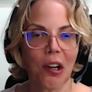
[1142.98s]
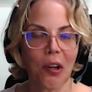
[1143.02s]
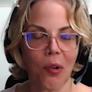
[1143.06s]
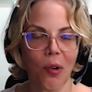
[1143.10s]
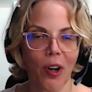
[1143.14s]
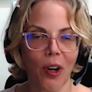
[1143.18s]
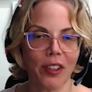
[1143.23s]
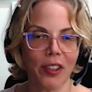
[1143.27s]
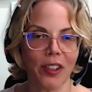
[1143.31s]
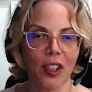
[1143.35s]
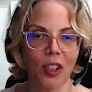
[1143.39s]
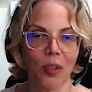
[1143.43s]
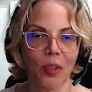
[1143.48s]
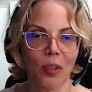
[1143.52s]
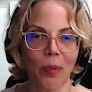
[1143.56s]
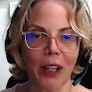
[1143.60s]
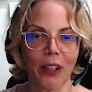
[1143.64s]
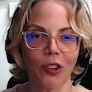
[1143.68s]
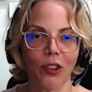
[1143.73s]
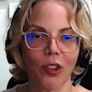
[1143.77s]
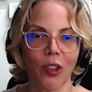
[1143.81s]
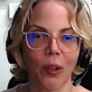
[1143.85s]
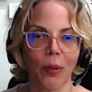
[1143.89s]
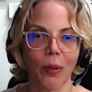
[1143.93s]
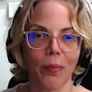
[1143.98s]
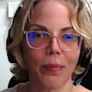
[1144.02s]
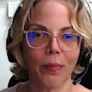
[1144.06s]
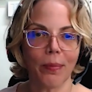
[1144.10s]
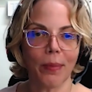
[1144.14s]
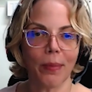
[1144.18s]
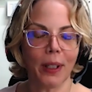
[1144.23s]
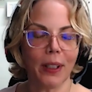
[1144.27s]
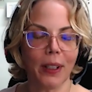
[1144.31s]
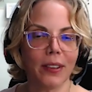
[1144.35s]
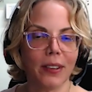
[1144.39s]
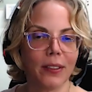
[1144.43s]
across the spectrum,
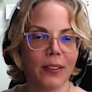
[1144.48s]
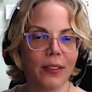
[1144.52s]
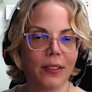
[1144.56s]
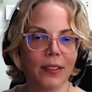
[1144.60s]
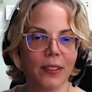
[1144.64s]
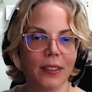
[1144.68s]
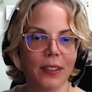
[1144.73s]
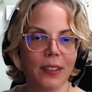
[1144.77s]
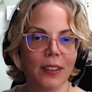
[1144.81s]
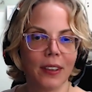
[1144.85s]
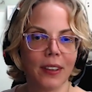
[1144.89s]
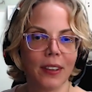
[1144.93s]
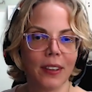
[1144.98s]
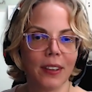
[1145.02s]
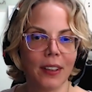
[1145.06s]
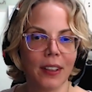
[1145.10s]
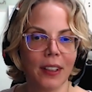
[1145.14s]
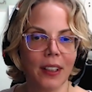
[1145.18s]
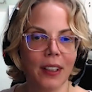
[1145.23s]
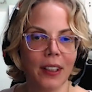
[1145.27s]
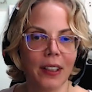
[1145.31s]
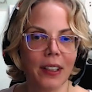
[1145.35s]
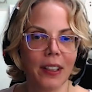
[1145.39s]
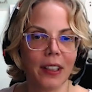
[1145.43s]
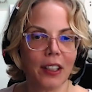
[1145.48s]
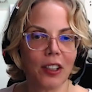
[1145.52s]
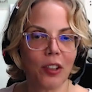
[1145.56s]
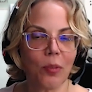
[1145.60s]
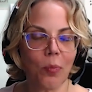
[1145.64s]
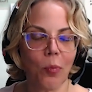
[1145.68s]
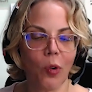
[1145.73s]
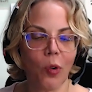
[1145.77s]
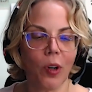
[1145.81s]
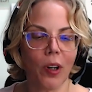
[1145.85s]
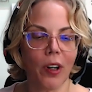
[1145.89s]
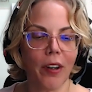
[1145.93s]
but
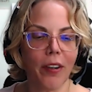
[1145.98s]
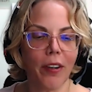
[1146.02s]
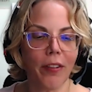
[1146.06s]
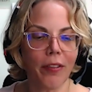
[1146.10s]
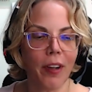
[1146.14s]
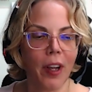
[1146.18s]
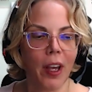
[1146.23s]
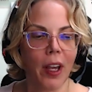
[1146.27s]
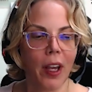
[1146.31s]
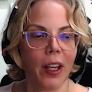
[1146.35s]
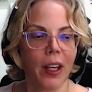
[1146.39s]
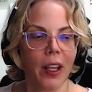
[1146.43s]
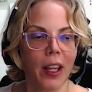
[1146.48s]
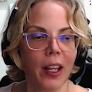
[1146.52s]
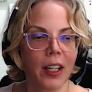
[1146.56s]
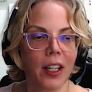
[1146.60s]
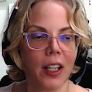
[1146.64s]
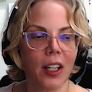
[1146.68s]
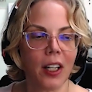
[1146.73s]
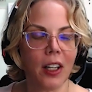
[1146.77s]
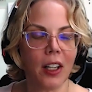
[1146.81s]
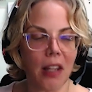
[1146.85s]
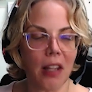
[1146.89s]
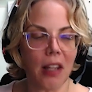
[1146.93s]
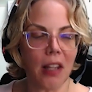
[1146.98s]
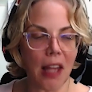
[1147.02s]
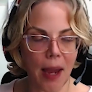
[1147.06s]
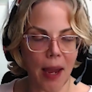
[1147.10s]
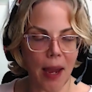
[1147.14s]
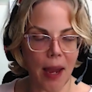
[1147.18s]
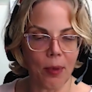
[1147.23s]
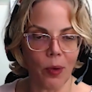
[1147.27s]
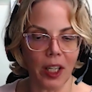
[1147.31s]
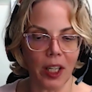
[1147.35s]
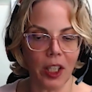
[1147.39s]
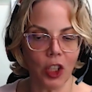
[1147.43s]
it's more of
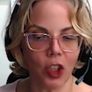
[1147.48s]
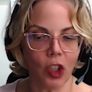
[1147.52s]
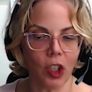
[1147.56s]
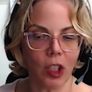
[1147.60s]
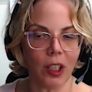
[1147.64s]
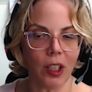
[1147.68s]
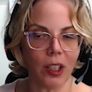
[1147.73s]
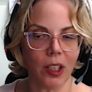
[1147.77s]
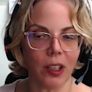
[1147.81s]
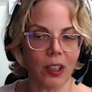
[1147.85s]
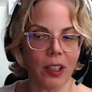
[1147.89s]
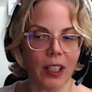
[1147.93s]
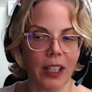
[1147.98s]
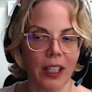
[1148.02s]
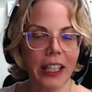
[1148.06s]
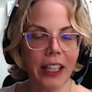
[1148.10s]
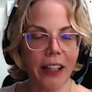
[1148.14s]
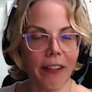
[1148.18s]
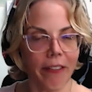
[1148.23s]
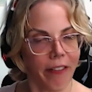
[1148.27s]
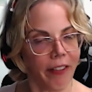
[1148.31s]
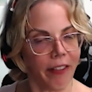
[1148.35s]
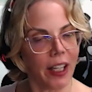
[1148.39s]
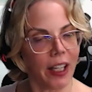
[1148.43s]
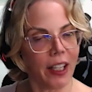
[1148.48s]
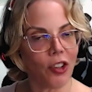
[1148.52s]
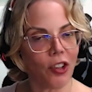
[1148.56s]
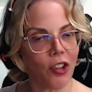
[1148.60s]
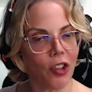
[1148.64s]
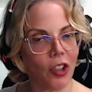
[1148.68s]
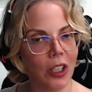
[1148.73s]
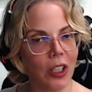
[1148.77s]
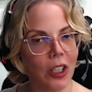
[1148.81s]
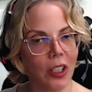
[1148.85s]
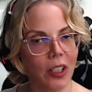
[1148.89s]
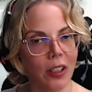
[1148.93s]
collaboration,
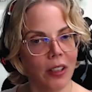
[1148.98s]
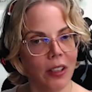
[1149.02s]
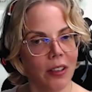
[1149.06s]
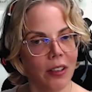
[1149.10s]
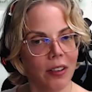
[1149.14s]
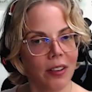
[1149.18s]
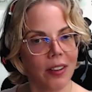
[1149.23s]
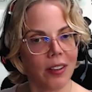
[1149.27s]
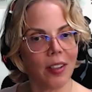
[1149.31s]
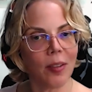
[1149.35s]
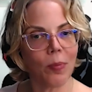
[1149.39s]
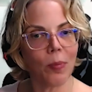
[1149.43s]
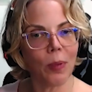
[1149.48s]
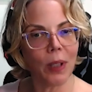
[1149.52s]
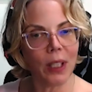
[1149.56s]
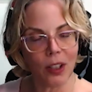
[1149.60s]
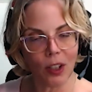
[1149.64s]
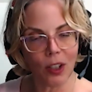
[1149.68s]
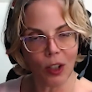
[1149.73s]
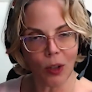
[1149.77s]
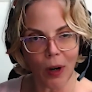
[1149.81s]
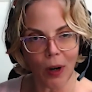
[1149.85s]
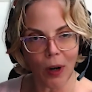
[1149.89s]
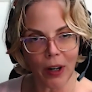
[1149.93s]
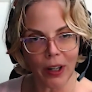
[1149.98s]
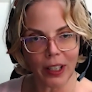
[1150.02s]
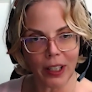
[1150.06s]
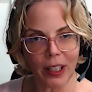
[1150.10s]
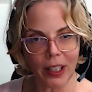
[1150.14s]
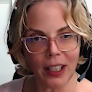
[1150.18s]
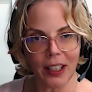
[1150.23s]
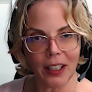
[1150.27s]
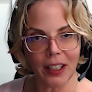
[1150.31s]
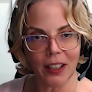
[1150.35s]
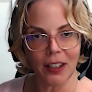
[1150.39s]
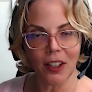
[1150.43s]
innovation, speed to
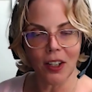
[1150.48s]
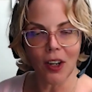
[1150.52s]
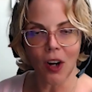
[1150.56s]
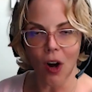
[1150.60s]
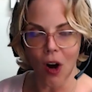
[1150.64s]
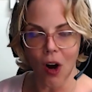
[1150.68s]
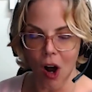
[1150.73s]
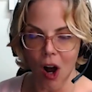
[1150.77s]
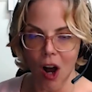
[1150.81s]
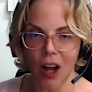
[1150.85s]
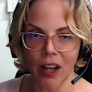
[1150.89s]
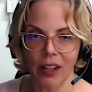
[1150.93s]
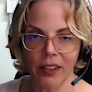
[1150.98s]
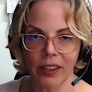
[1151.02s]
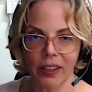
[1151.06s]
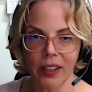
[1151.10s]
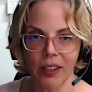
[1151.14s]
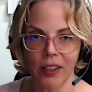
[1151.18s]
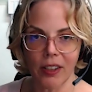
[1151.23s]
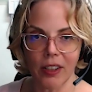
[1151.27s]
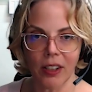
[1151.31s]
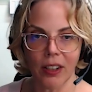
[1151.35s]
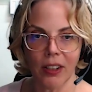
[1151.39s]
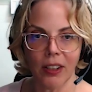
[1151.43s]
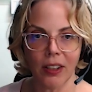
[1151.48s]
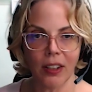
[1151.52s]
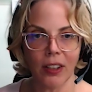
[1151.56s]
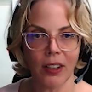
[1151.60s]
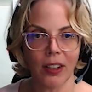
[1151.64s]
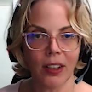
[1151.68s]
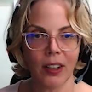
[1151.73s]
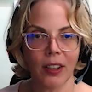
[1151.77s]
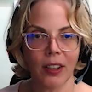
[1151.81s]
market, cost.